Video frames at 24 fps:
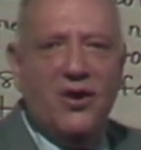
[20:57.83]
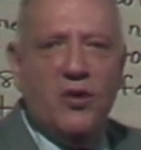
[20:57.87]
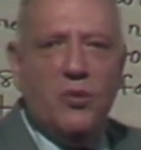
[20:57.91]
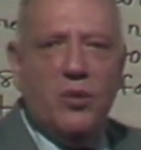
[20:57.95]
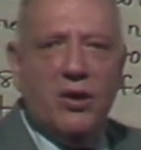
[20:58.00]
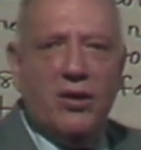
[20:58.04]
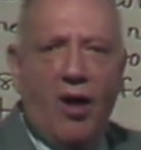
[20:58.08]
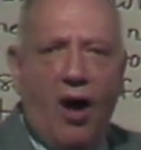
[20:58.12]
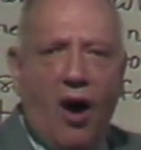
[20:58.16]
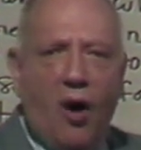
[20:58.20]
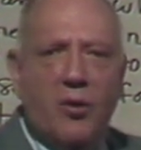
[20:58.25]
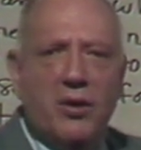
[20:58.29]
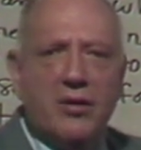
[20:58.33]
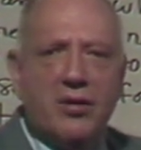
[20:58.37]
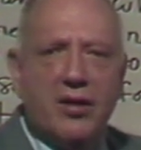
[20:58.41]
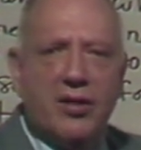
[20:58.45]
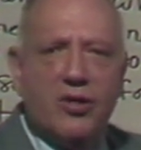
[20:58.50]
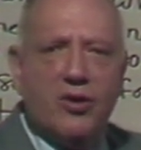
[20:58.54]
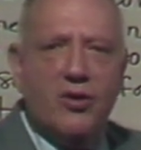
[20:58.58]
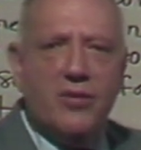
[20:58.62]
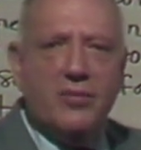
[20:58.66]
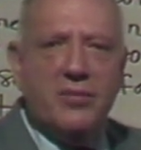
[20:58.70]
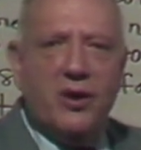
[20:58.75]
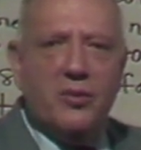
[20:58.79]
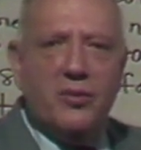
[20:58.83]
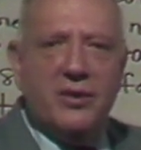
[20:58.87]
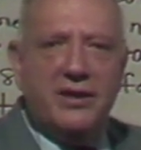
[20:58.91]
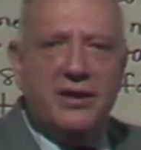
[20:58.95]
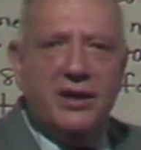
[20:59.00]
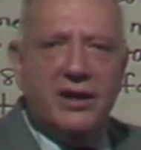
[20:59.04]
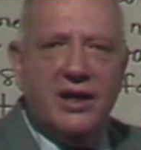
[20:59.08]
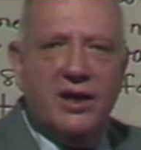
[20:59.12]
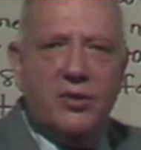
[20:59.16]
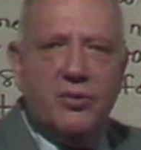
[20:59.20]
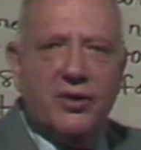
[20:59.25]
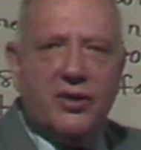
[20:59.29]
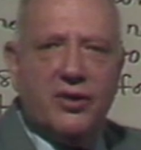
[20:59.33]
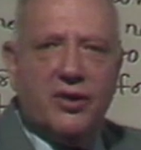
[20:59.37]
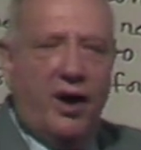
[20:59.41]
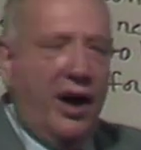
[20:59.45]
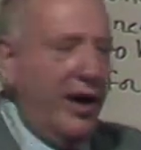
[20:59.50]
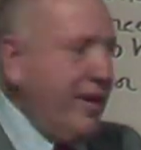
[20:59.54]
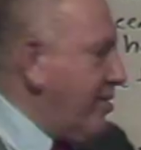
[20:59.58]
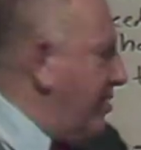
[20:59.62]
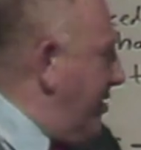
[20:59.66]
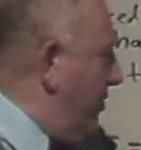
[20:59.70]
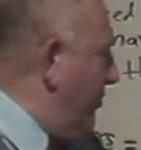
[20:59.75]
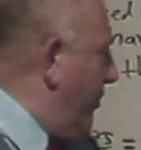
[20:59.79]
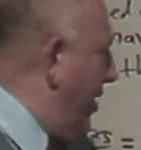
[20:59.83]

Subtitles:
we'll always assume that we're dealing with constant